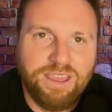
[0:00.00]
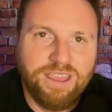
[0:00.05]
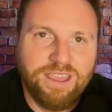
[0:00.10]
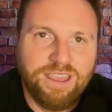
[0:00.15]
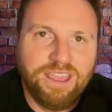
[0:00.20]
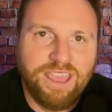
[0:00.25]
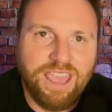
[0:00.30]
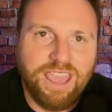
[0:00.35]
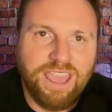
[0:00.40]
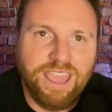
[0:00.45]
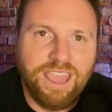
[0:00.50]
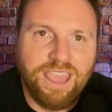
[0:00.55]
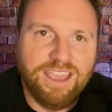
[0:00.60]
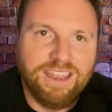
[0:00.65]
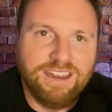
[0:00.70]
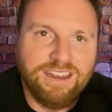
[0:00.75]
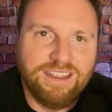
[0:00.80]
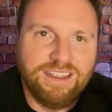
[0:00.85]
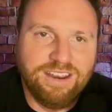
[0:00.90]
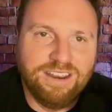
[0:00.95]

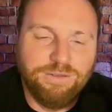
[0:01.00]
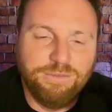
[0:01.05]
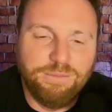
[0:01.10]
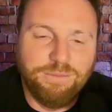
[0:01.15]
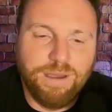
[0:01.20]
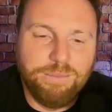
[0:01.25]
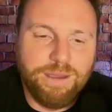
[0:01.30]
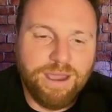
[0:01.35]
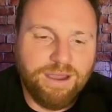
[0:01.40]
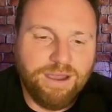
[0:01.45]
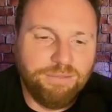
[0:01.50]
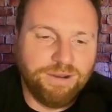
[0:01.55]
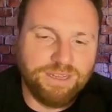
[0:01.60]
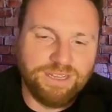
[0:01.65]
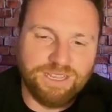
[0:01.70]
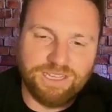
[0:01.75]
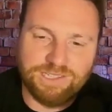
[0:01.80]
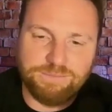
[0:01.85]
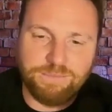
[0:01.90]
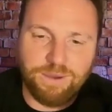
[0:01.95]
and about when
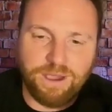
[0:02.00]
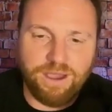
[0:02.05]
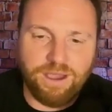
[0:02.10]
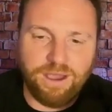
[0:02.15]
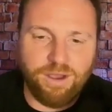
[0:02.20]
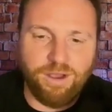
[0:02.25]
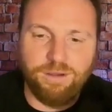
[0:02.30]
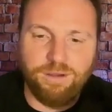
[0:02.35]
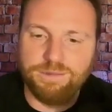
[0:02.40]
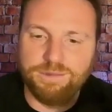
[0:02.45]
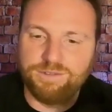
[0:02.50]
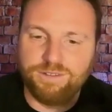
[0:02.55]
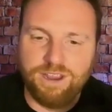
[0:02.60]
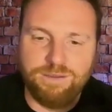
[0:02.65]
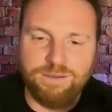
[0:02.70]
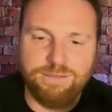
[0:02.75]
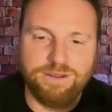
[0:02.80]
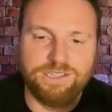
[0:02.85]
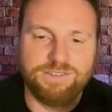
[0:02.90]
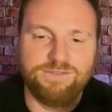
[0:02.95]
he's bought homes for
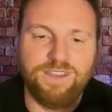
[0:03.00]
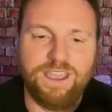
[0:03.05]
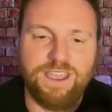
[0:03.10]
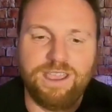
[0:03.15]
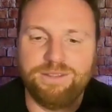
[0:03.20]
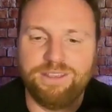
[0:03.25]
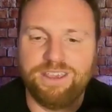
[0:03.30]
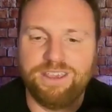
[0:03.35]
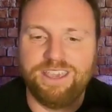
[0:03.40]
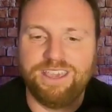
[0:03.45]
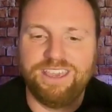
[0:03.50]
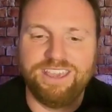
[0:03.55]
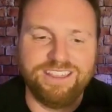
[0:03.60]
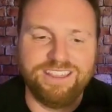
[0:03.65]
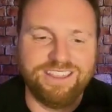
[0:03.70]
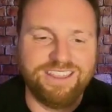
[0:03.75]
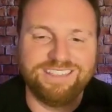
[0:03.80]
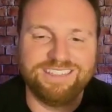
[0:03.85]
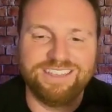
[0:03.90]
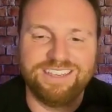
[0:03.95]
him and his family and
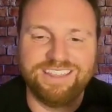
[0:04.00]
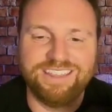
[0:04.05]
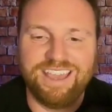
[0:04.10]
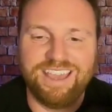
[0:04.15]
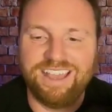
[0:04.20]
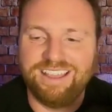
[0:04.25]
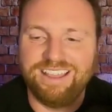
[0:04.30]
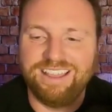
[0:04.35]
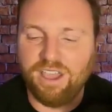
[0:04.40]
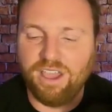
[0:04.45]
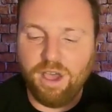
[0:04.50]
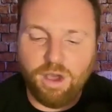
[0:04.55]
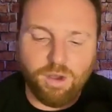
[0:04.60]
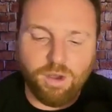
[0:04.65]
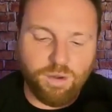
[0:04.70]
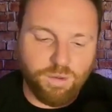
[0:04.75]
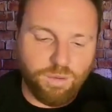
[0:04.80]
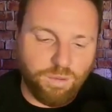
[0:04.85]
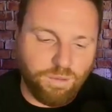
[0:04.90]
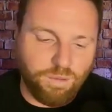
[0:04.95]
things like that, like,
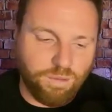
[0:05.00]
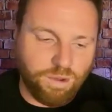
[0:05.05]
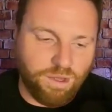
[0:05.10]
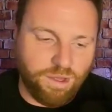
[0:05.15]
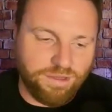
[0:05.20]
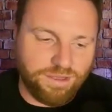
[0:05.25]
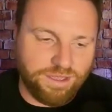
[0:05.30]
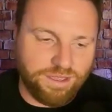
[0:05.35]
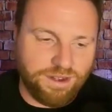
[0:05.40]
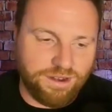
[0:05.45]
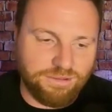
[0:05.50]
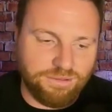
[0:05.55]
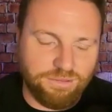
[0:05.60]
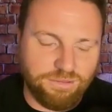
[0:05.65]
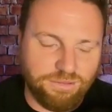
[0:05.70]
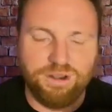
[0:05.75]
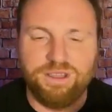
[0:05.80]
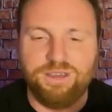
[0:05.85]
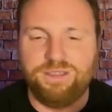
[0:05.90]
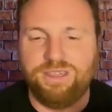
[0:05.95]
oh, well,
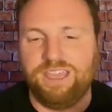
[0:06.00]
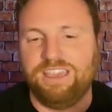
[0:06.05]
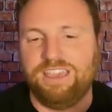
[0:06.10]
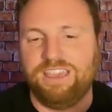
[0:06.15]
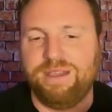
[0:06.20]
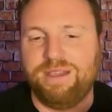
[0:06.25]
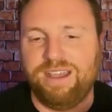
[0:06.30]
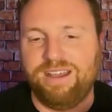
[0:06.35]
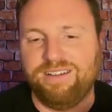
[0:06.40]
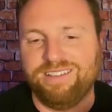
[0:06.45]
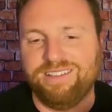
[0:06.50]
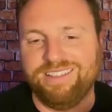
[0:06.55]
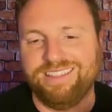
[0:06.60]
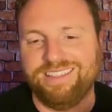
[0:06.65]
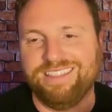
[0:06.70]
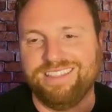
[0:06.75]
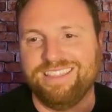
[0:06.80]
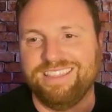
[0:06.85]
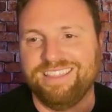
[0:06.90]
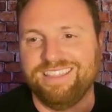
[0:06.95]
what do you think about
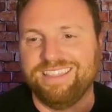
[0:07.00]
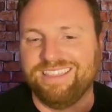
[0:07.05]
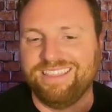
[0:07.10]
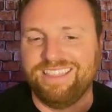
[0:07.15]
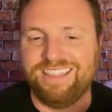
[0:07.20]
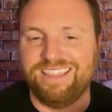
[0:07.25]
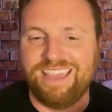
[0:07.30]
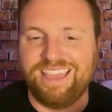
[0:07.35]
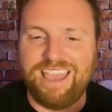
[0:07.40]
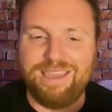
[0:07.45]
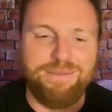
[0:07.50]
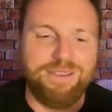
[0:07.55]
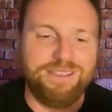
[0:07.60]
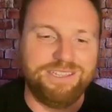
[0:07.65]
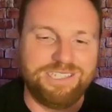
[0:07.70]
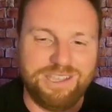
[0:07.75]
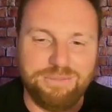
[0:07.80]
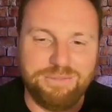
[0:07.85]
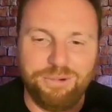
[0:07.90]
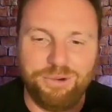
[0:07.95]

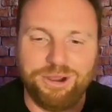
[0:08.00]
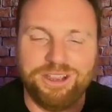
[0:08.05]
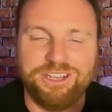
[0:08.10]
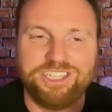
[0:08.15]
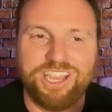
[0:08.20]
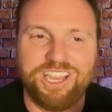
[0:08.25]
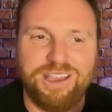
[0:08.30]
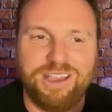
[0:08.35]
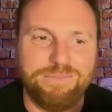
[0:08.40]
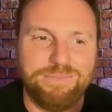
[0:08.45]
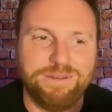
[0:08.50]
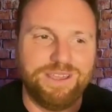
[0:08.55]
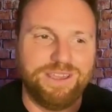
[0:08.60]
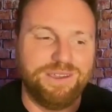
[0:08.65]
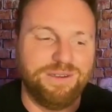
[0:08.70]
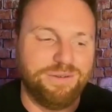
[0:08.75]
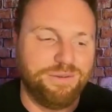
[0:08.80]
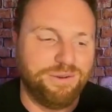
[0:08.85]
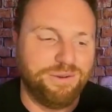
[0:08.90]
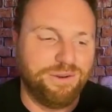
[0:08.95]
ABC Mortgage Company,
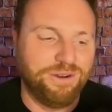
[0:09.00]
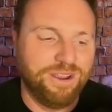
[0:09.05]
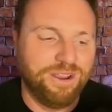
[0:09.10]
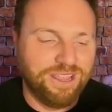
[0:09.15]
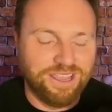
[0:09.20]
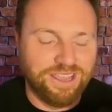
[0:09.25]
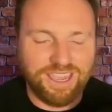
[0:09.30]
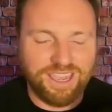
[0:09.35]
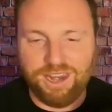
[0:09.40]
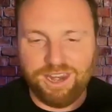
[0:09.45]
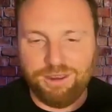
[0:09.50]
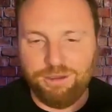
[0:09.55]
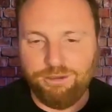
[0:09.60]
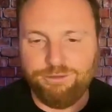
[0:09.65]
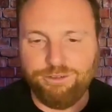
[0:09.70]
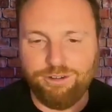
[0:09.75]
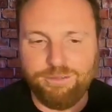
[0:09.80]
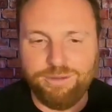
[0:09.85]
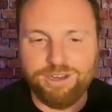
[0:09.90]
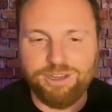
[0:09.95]
or can you
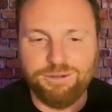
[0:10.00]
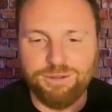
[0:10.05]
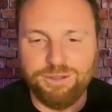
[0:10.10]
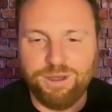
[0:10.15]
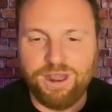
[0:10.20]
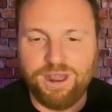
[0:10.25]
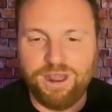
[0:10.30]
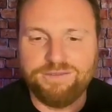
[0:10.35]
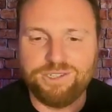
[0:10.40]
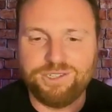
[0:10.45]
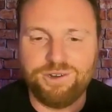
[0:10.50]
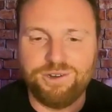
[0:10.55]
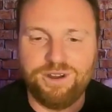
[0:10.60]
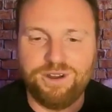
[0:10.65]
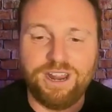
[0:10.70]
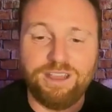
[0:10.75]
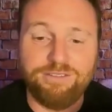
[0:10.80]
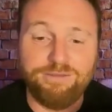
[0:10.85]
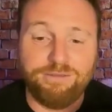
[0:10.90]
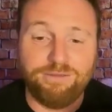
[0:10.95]
refer me to a loan officer? And
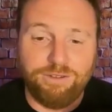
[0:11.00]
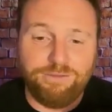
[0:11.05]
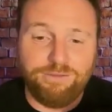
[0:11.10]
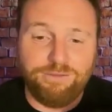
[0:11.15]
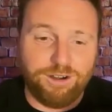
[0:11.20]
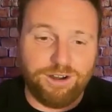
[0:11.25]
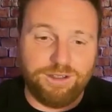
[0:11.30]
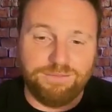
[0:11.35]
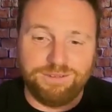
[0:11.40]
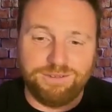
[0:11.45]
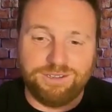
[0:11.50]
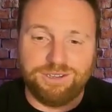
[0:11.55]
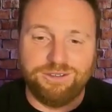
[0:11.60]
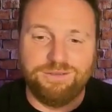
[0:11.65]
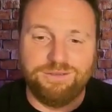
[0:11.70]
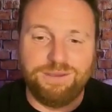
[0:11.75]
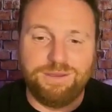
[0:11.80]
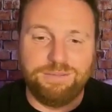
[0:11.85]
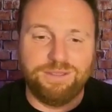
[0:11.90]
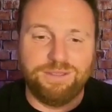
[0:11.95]
I've referred him to
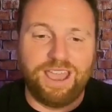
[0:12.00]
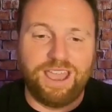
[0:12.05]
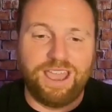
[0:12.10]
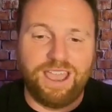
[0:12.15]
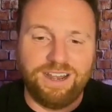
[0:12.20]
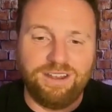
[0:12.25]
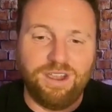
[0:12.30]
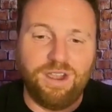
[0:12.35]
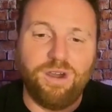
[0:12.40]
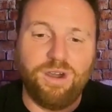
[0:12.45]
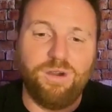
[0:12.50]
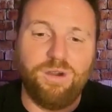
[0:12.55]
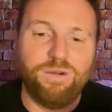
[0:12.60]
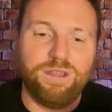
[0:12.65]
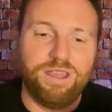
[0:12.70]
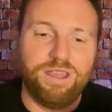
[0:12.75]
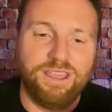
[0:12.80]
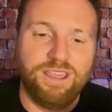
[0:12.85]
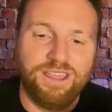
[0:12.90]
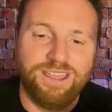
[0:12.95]
people that I know,
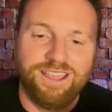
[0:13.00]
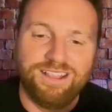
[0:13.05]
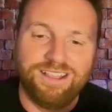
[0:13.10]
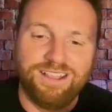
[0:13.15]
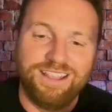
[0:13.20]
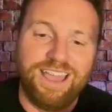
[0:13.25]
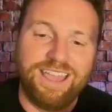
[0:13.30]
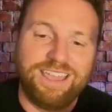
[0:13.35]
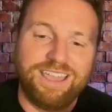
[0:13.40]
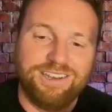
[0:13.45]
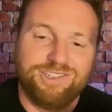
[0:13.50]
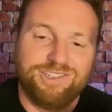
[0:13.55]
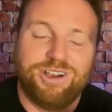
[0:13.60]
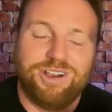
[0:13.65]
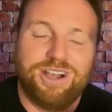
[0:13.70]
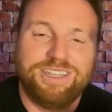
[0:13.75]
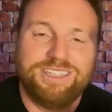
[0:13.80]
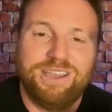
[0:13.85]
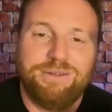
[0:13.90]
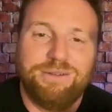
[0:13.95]
like, and
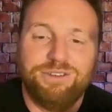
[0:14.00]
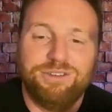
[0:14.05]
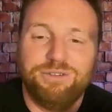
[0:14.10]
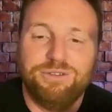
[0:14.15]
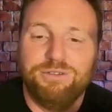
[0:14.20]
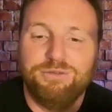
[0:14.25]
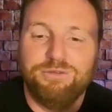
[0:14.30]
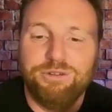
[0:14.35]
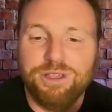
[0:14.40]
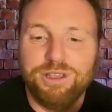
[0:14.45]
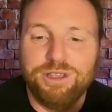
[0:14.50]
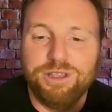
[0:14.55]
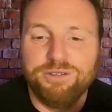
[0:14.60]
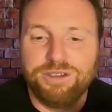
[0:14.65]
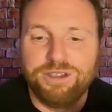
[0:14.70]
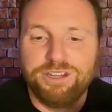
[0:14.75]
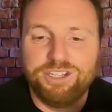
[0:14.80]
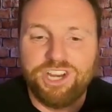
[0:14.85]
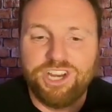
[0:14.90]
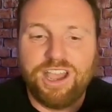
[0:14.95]
trust that would do a really, really
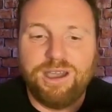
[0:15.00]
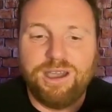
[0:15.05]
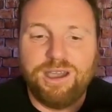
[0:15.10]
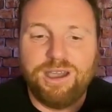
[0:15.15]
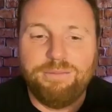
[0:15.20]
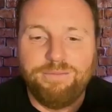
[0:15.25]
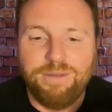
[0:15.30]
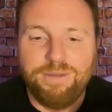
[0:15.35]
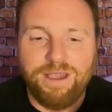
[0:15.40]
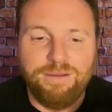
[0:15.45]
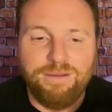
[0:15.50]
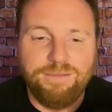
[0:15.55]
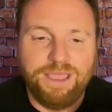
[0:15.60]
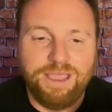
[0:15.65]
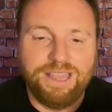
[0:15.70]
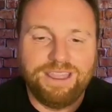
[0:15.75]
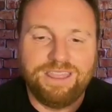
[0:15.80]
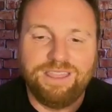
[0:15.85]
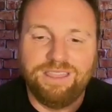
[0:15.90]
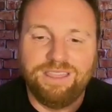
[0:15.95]
good job,
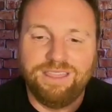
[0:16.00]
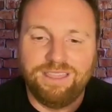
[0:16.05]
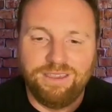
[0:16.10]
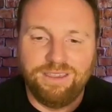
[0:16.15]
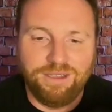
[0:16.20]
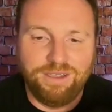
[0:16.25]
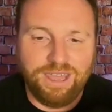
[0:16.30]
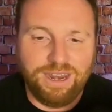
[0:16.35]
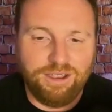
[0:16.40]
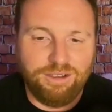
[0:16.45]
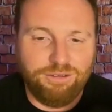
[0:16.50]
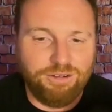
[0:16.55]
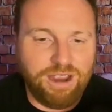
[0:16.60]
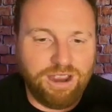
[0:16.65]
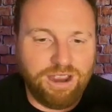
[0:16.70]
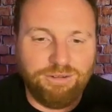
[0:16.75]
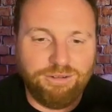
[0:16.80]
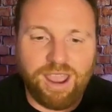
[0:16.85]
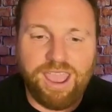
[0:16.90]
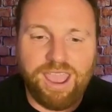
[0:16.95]
get a great
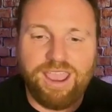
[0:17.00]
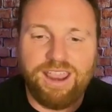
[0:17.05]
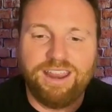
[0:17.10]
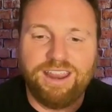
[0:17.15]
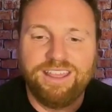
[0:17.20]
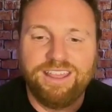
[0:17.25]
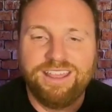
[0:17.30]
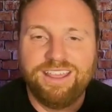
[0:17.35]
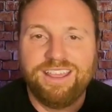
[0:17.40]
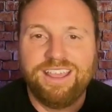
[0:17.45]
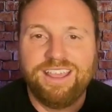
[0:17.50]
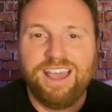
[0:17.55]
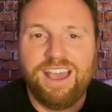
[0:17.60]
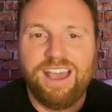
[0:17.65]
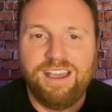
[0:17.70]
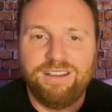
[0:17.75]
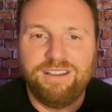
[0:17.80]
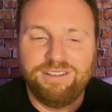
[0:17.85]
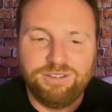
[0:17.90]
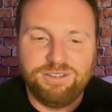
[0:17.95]
rate,
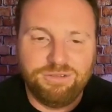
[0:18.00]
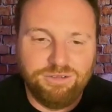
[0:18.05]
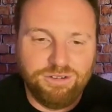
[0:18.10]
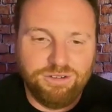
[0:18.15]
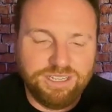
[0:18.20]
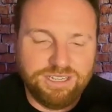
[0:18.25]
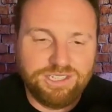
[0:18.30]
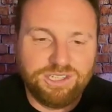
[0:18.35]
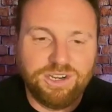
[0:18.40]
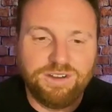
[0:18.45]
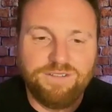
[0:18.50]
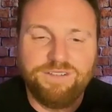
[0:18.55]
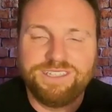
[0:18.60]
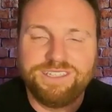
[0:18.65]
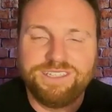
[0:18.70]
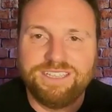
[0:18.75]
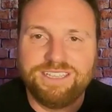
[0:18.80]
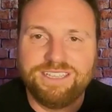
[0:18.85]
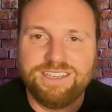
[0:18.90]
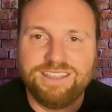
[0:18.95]
do great service,
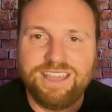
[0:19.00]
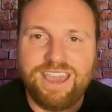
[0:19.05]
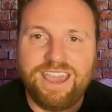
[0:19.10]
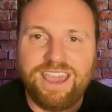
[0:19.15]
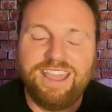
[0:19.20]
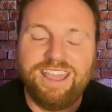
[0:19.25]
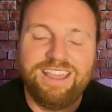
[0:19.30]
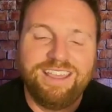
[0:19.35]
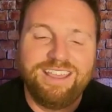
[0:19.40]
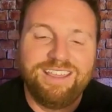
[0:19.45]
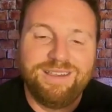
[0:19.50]
things like that.